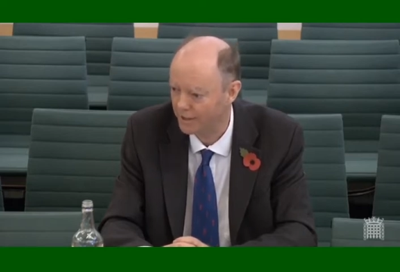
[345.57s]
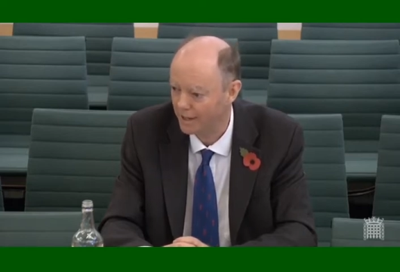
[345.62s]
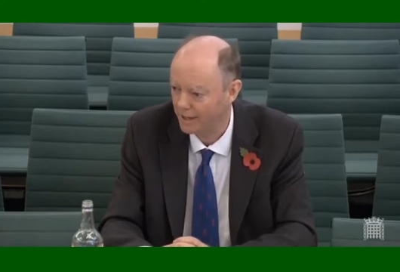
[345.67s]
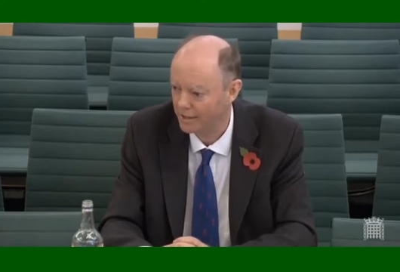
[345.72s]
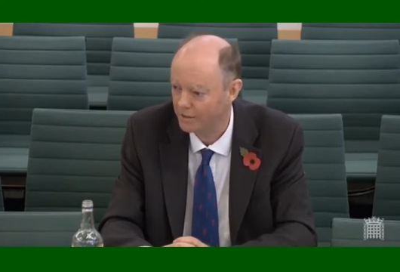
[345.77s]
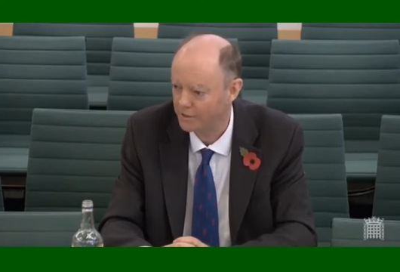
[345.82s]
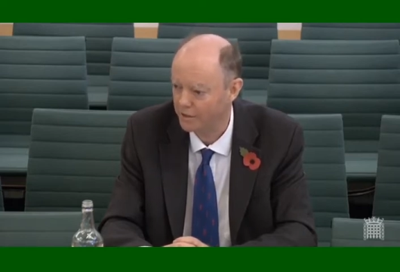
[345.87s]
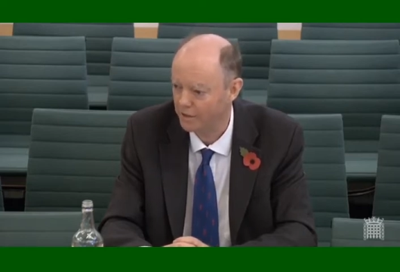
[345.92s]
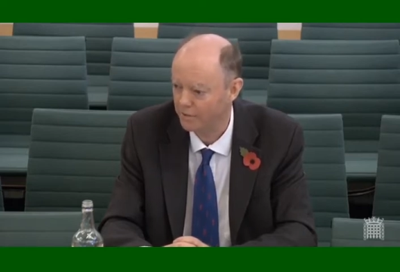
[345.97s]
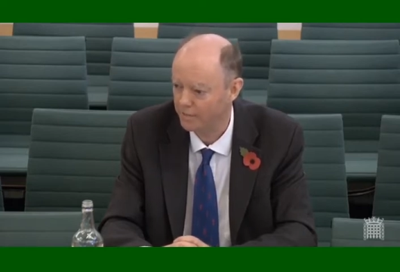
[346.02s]

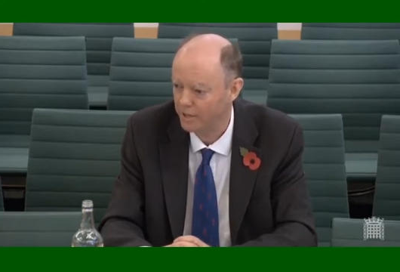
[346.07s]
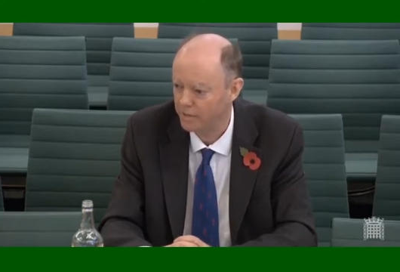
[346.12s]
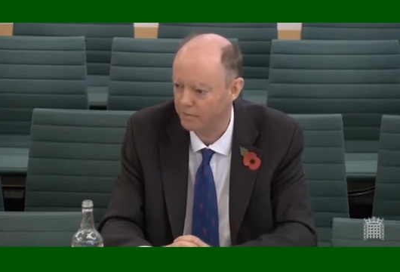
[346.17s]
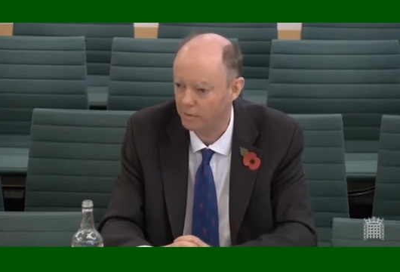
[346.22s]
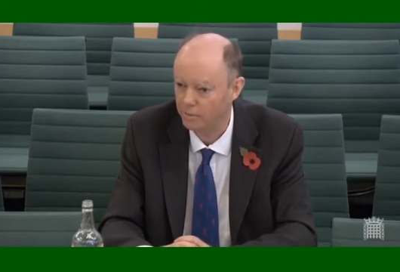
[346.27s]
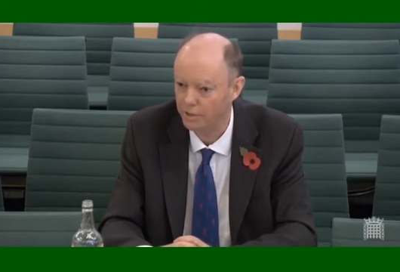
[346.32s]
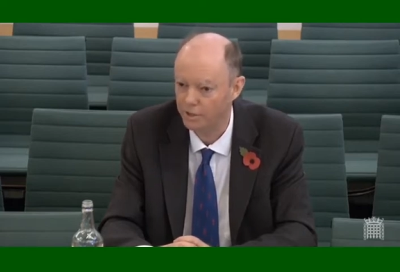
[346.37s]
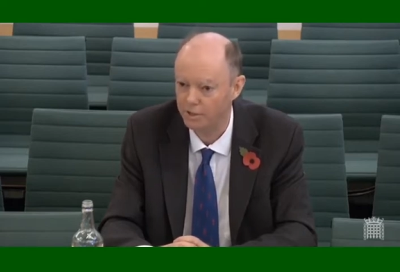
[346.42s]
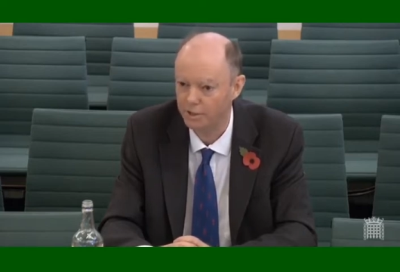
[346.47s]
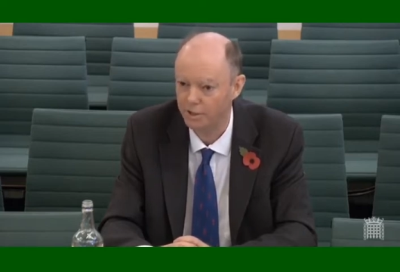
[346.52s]
So if people
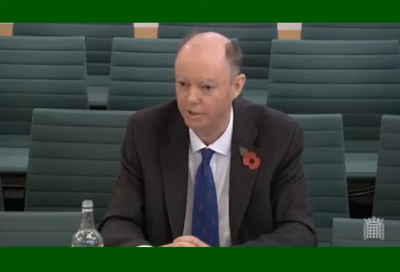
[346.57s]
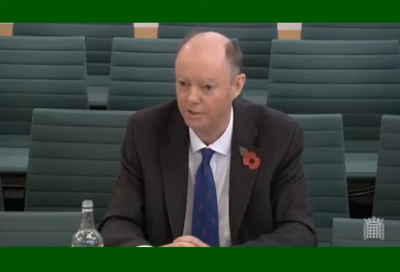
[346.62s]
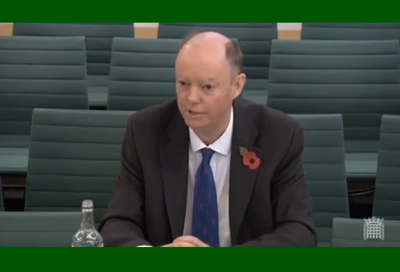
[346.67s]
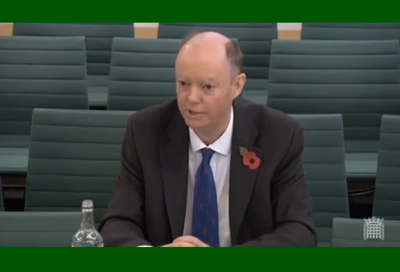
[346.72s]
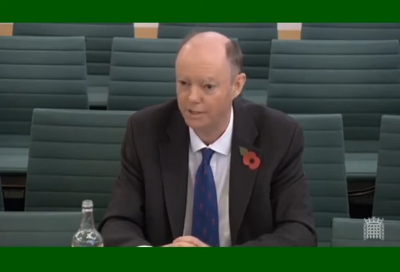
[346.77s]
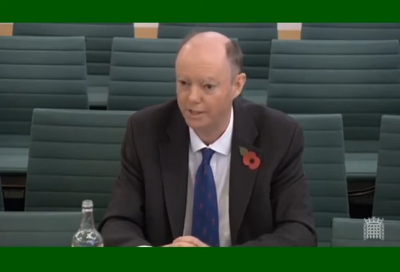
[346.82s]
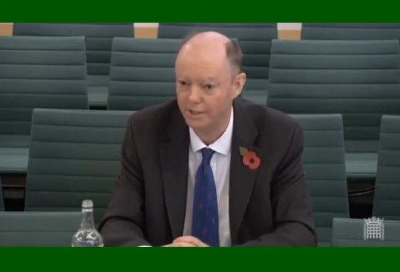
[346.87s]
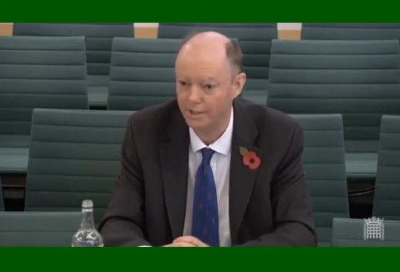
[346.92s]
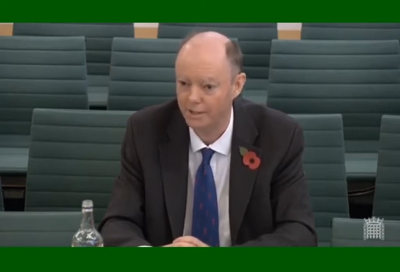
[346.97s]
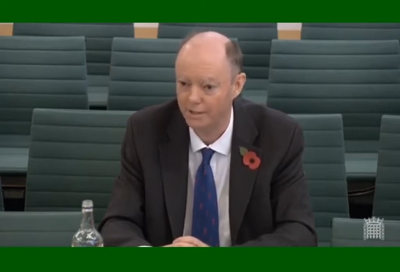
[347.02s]
wish to
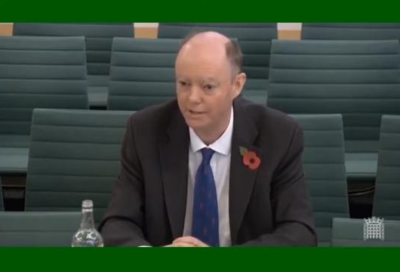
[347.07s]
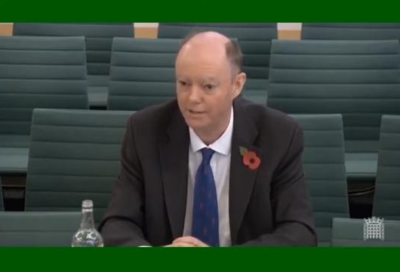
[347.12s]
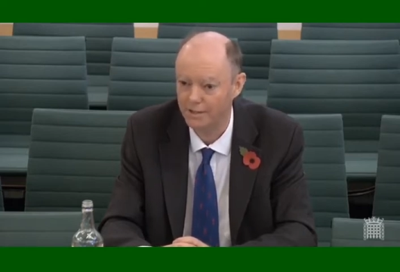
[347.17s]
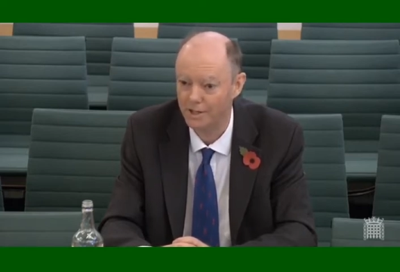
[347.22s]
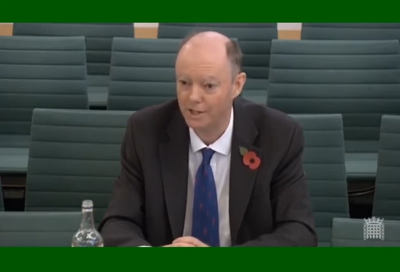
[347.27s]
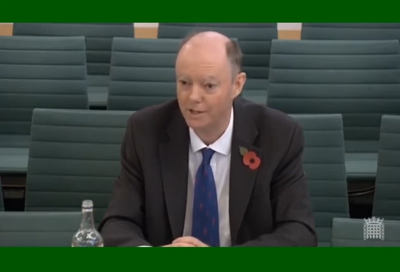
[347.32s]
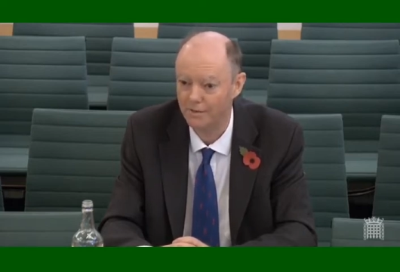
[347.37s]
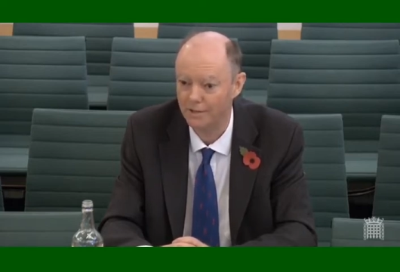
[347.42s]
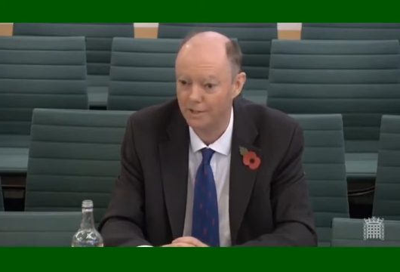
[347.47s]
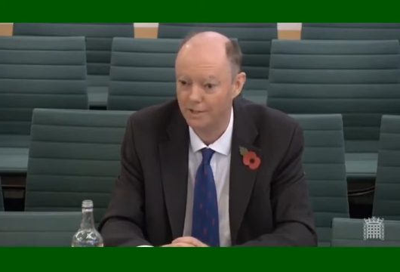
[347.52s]
take a
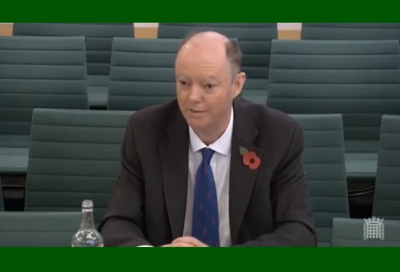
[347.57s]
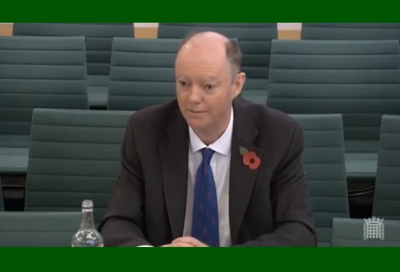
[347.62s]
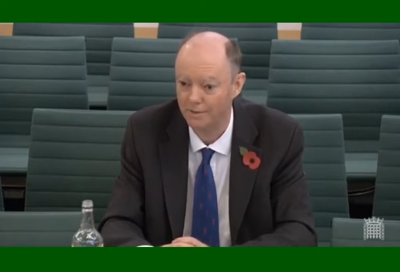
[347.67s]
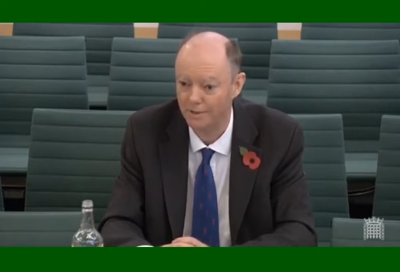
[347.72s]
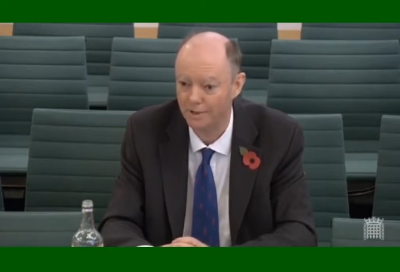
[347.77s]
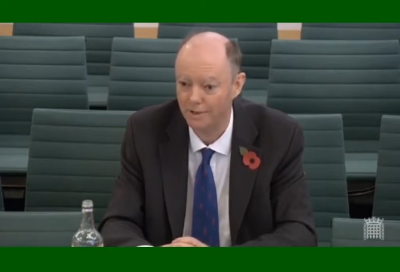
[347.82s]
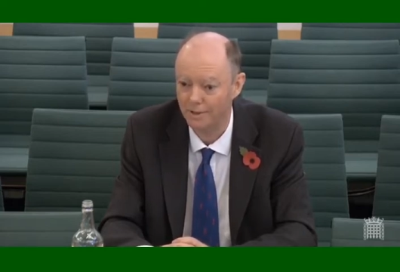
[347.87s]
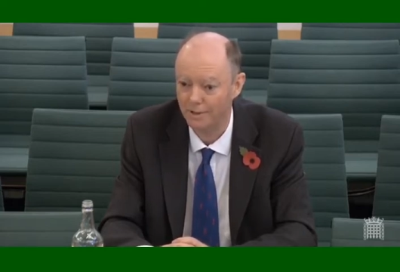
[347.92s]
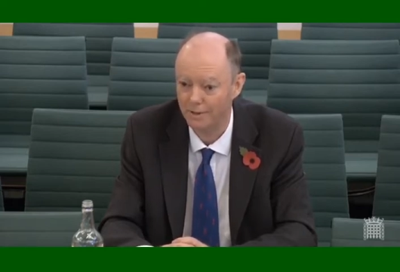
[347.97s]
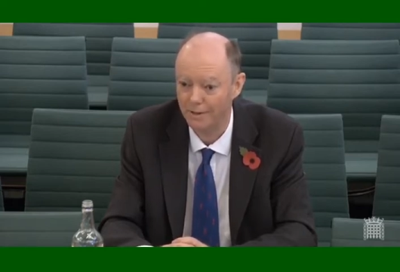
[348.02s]
conservative
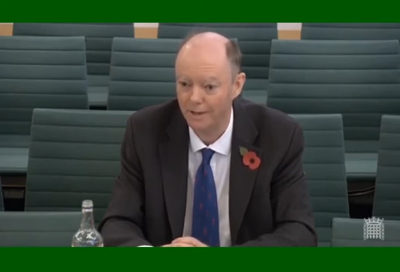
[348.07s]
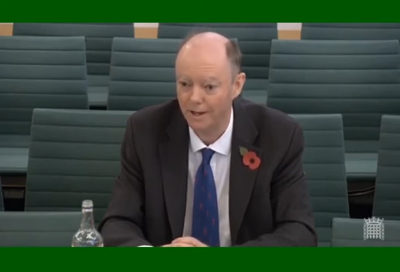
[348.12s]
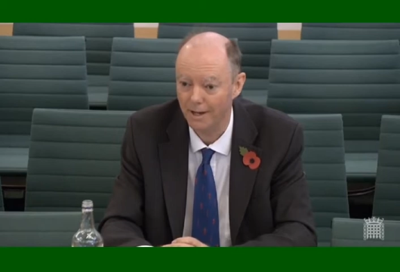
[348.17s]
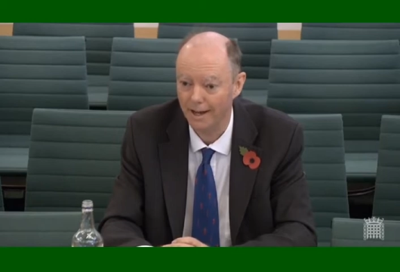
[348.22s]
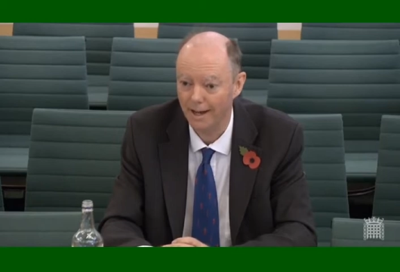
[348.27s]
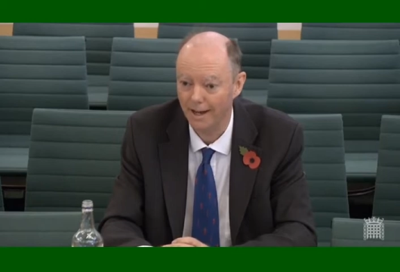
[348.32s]
view,